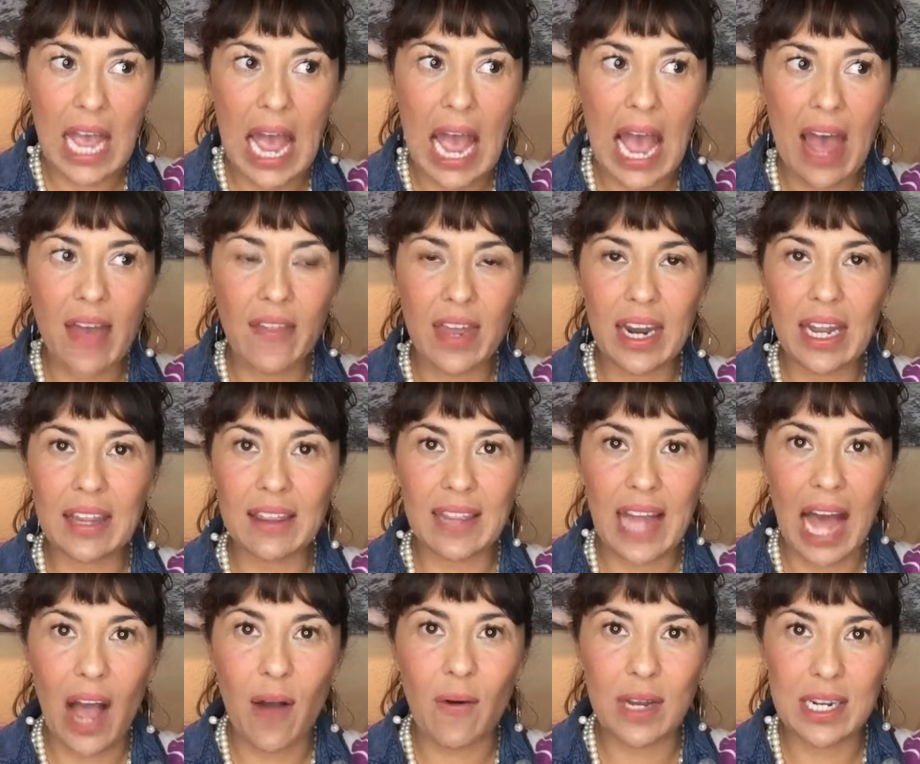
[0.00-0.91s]
and then
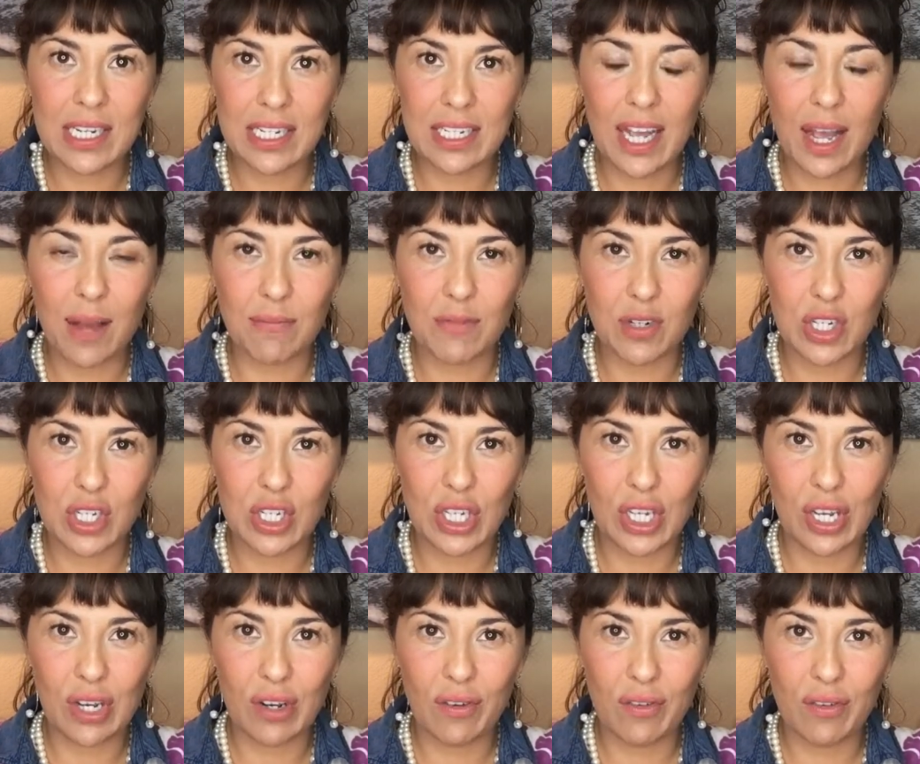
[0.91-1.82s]
allow it to come to
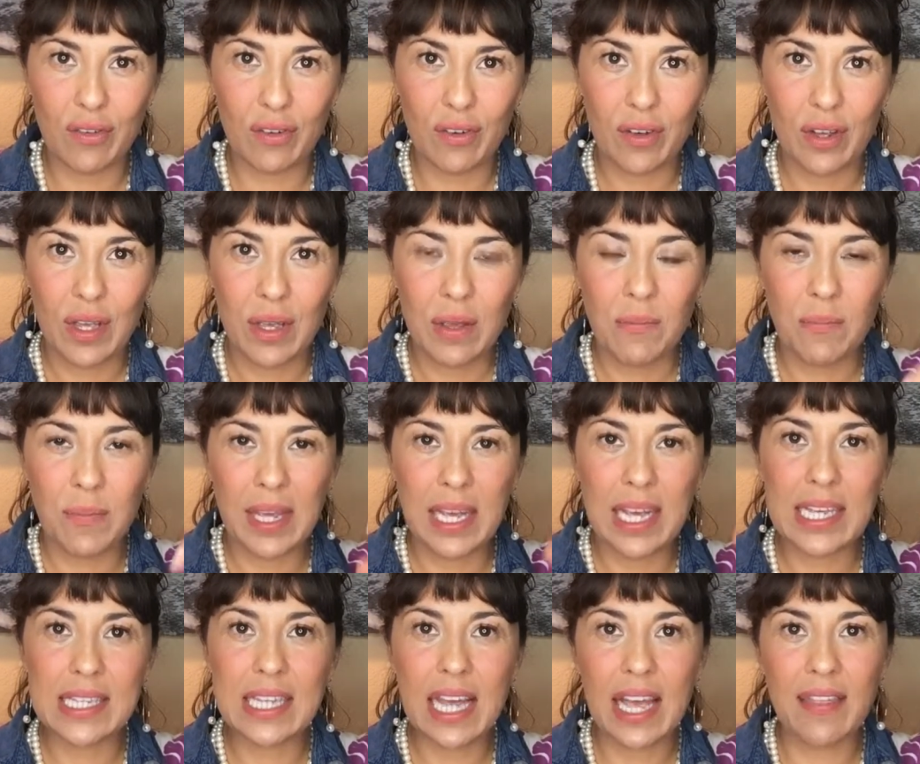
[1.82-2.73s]
you.
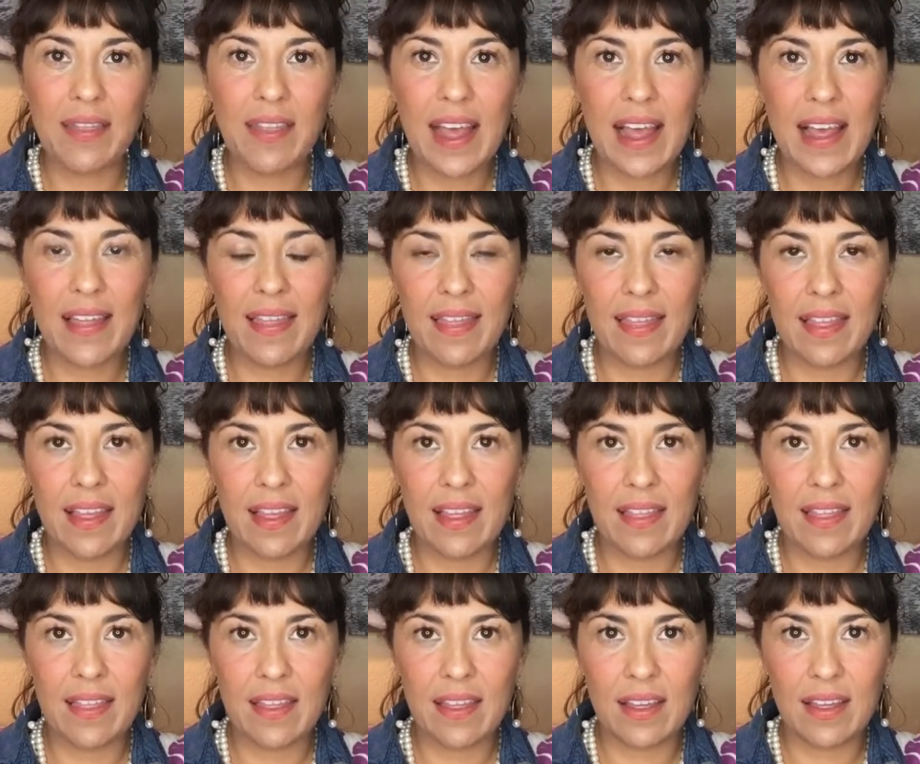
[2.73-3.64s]
Because I think
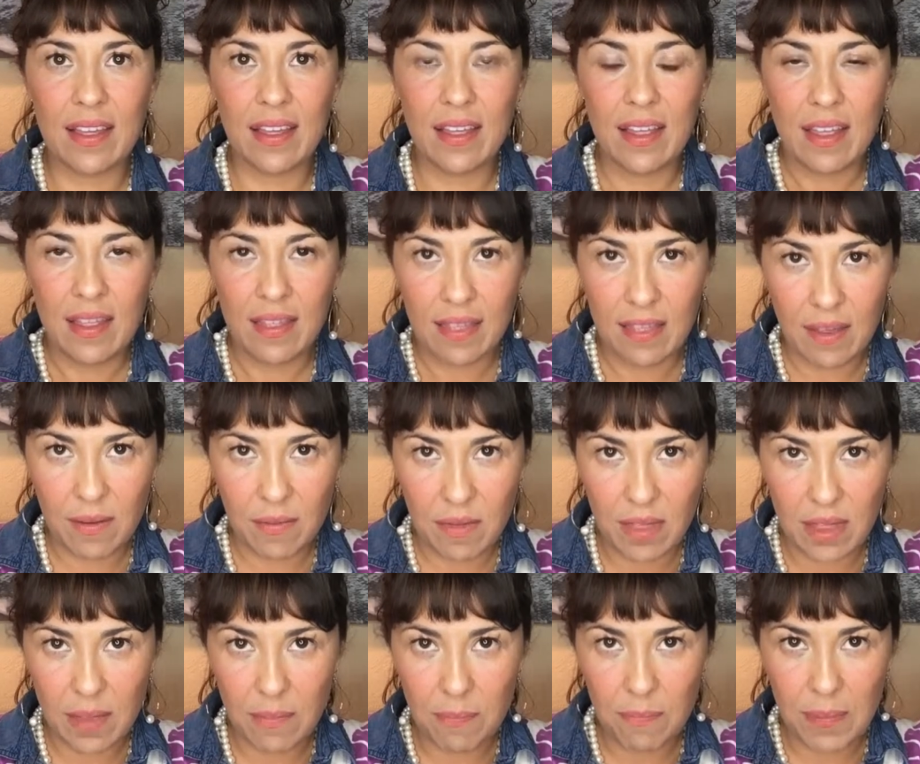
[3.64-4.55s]

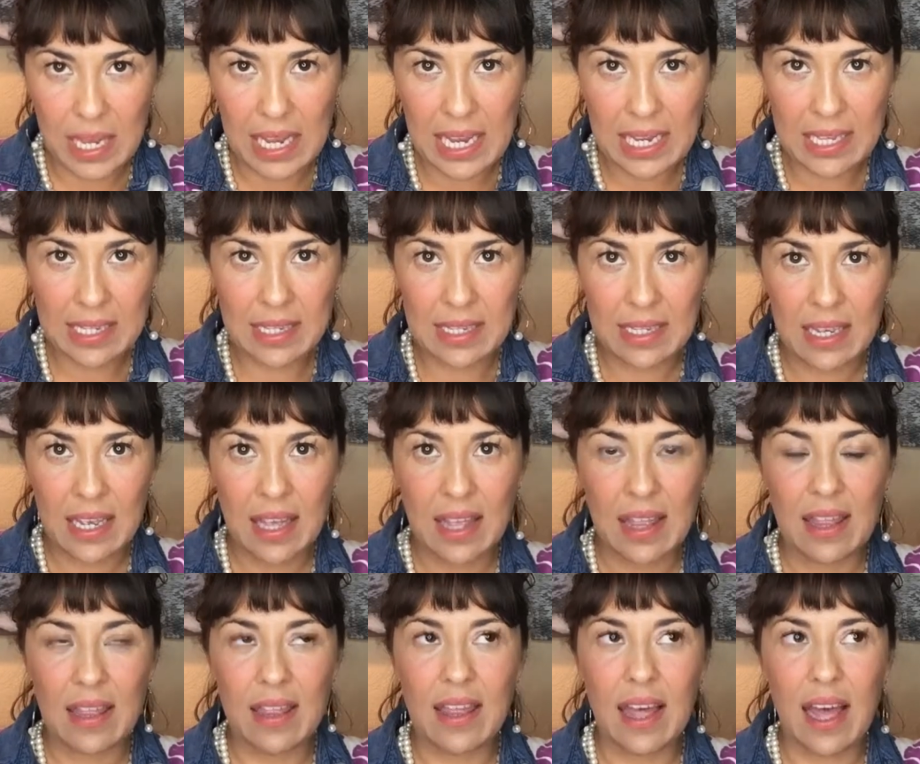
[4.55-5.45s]
the piece
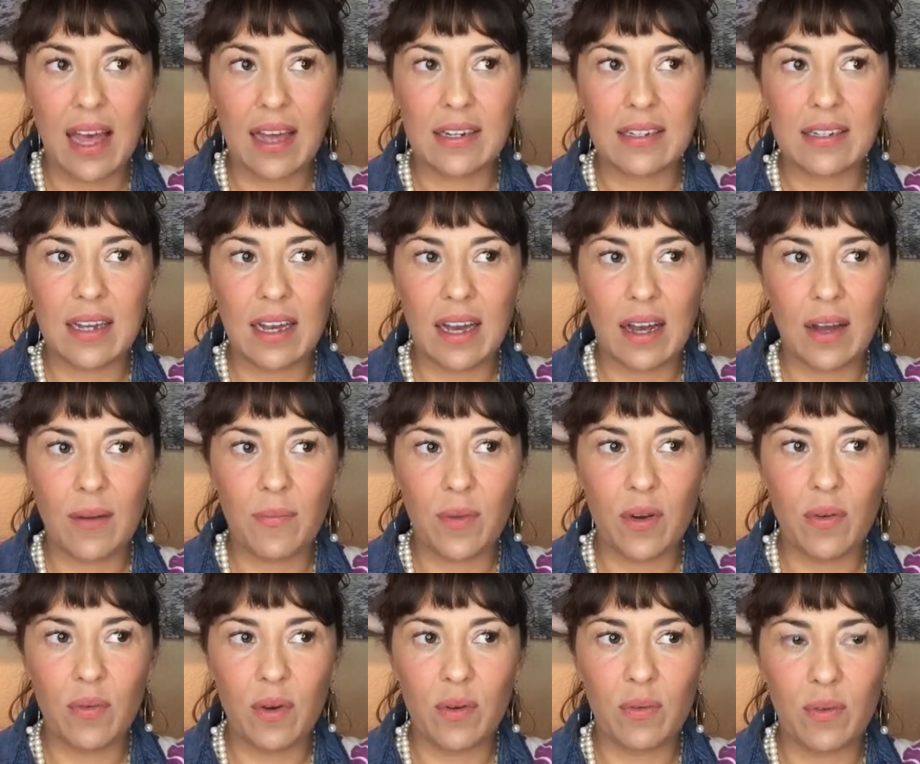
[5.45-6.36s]
that
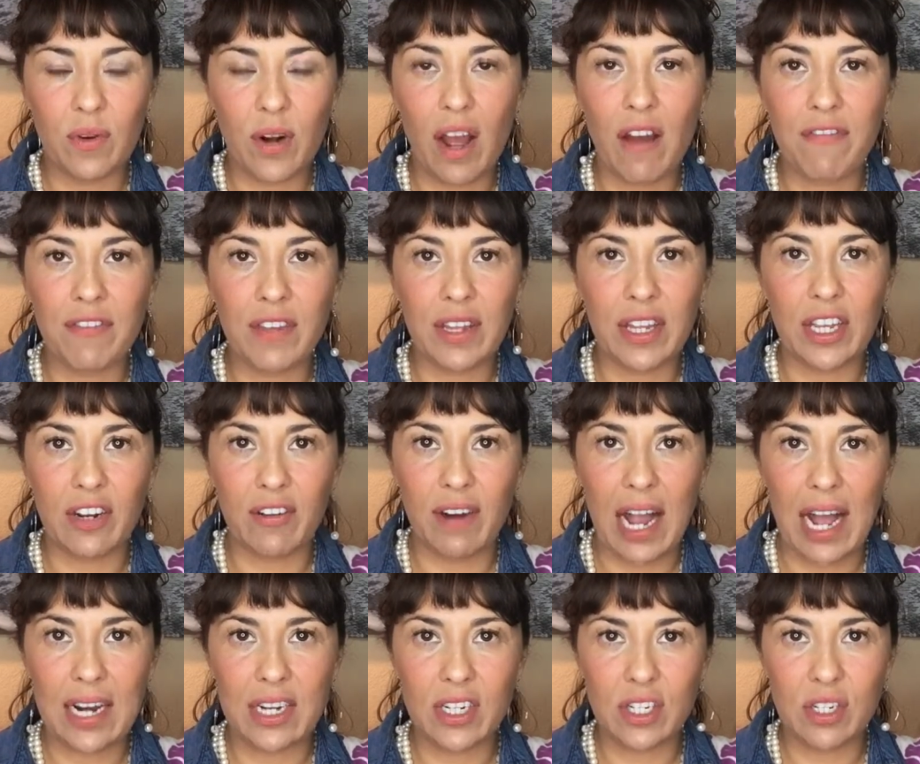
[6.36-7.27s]
when we're not feeling
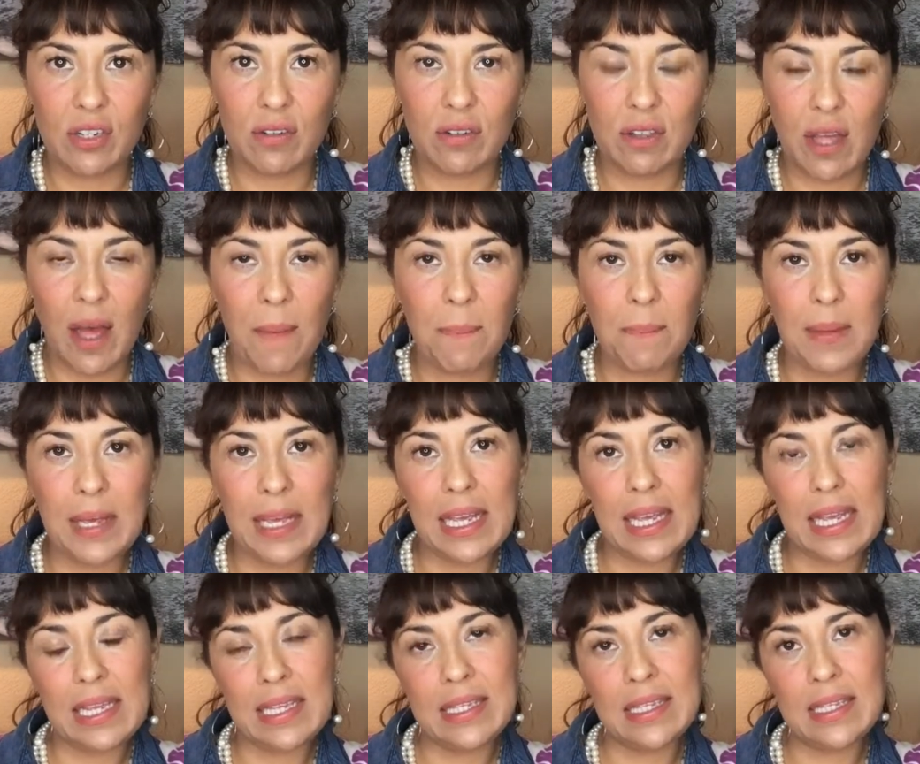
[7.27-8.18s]
gratitude, that
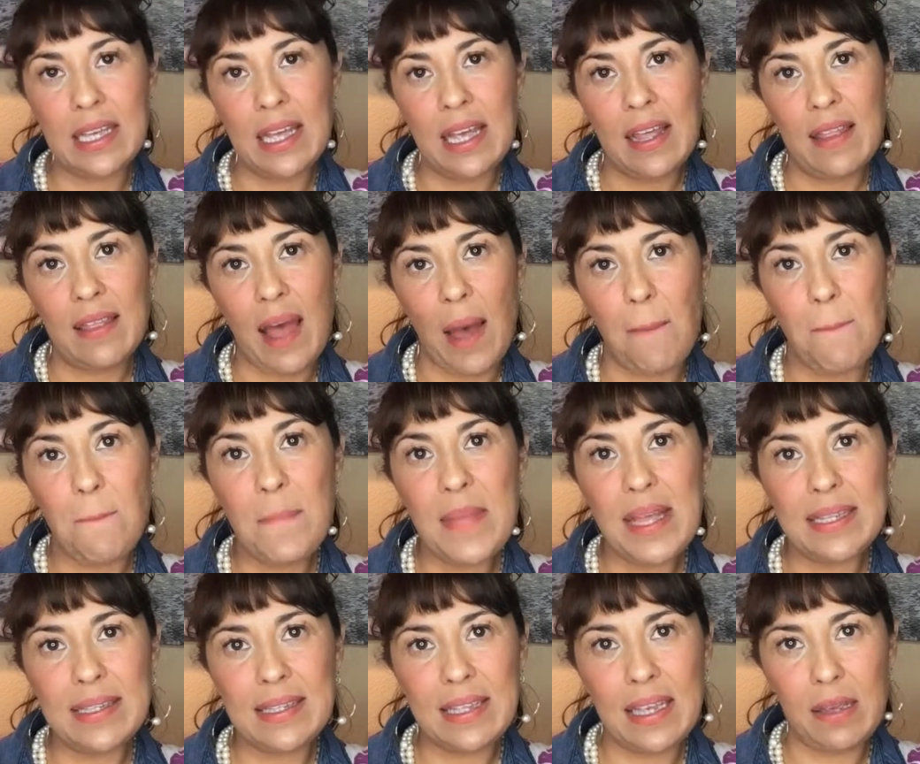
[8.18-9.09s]
piece, that
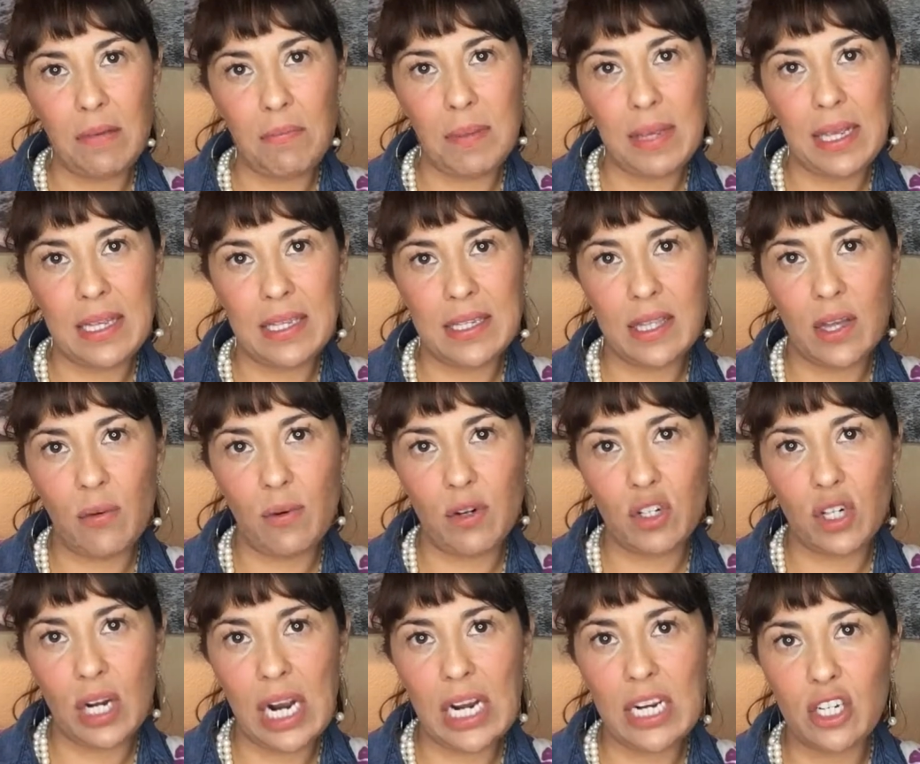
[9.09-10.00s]
missing piece that we're
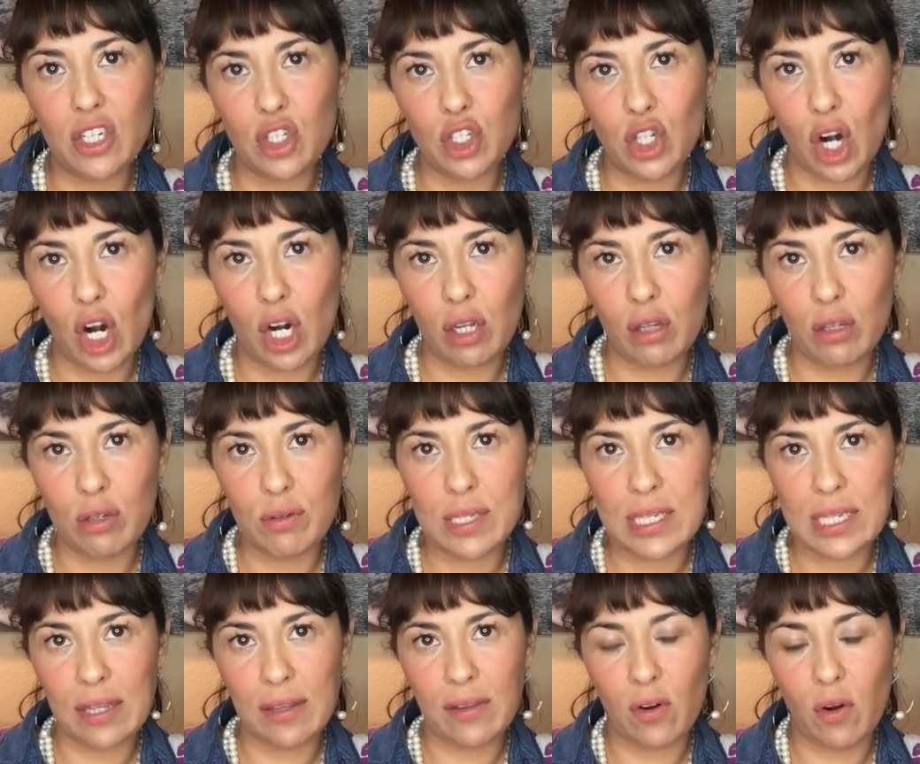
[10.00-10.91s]
trying to jar
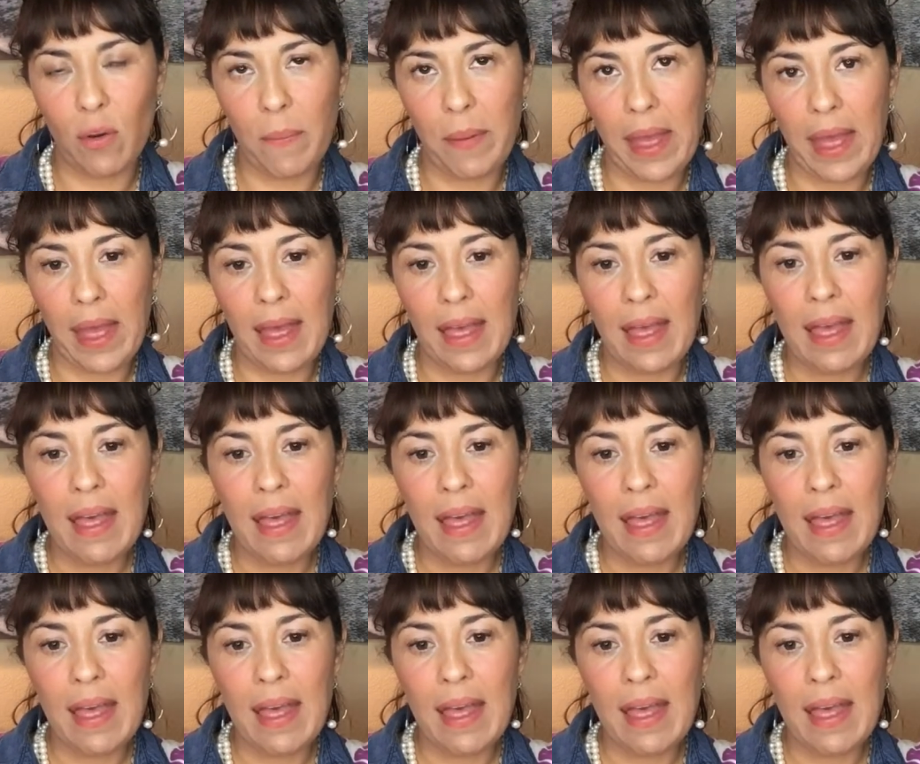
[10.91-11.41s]
loose a little bit,